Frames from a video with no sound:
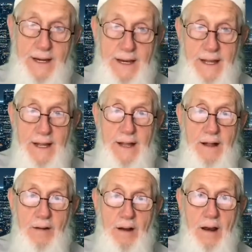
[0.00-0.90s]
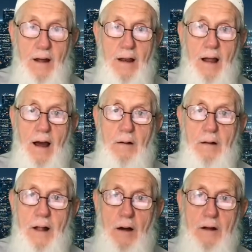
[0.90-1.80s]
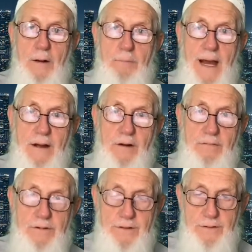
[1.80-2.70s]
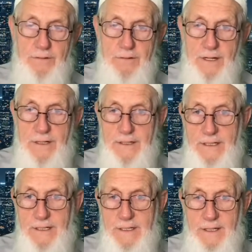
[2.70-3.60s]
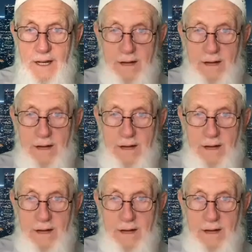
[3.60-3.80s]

Well, I'll come back over to Dr.